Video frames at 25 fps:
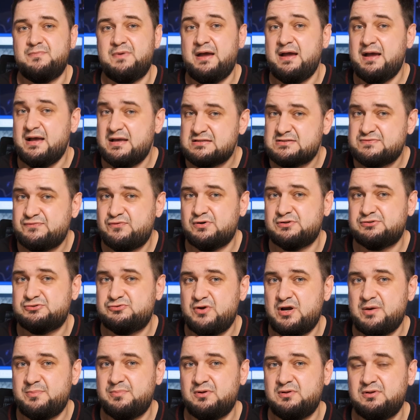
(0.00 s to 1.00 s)
As for
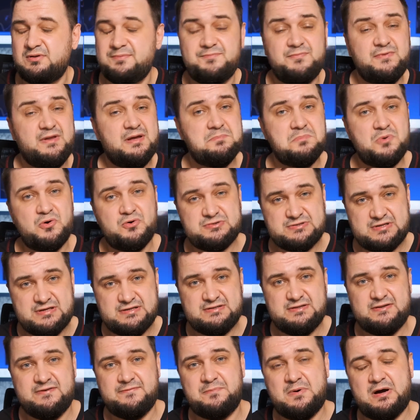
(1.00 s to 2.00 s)
treble, the most
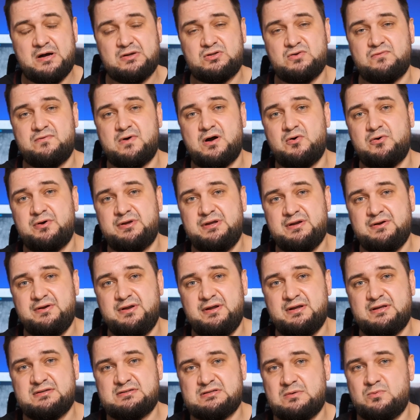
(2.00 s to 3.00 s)
sensitive part of our
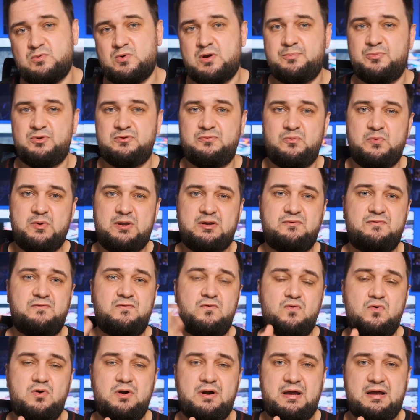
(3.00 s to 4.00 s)
hearing, somewhere between
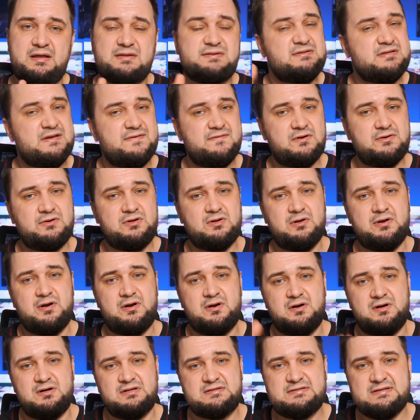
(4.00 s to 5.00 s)
4 and 7
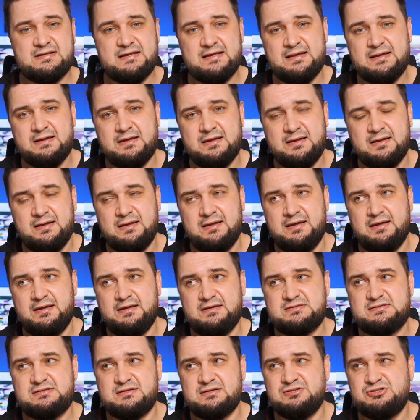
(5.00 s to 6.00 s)
kHz,
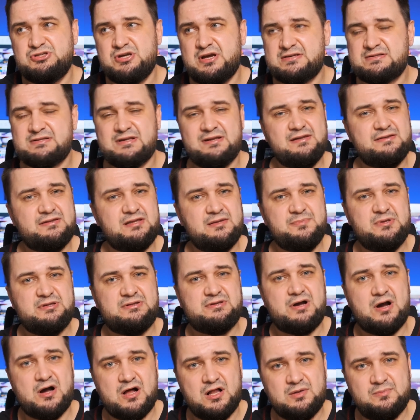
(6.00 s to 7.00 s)
is just a little bit
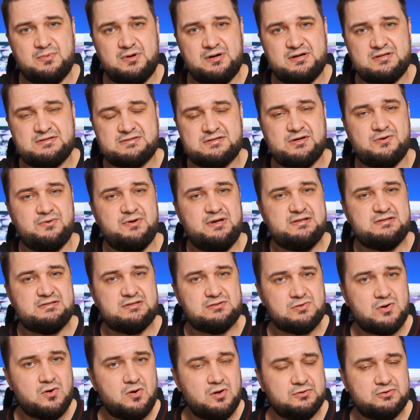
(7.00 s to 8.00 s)
calmer, so it's
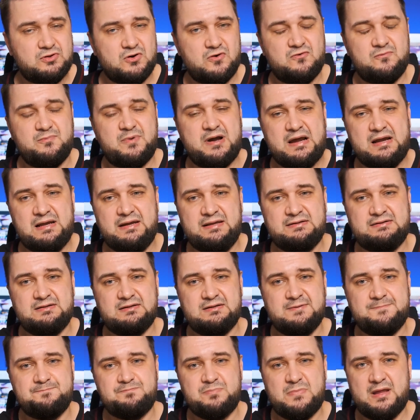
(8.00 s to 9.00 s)
rolled off by a
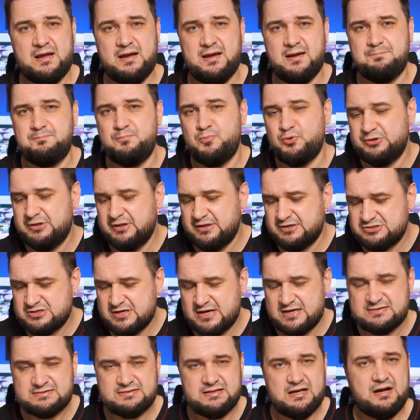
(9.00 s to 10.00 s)
little, putting
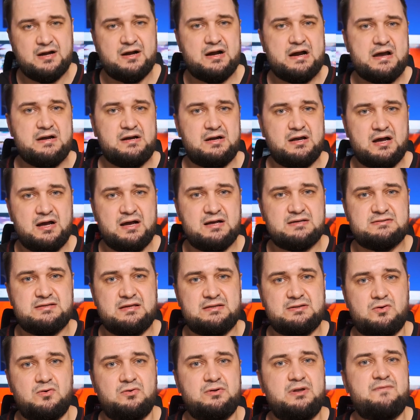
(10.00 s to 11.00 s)
just a higher
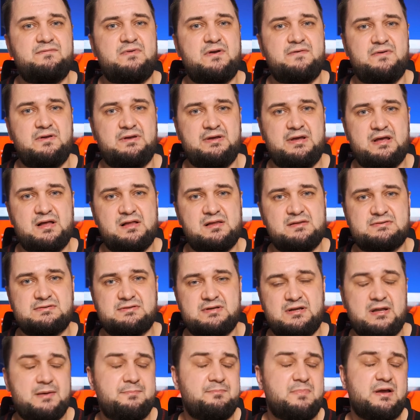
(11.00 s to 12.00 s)
accent on everything else,
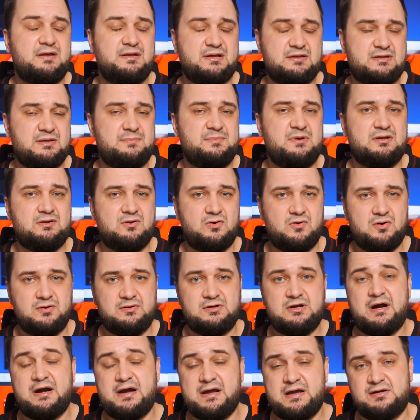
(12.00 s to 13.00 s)
and by that I mean on
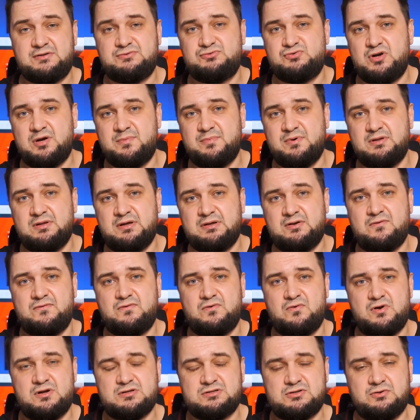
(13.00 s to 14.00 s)
higher treble and of
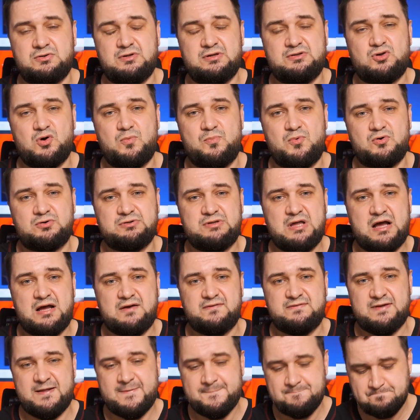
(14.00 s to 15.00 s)
course on the top
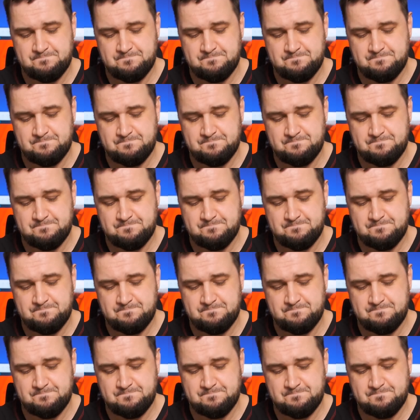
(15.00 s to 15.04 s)
octave.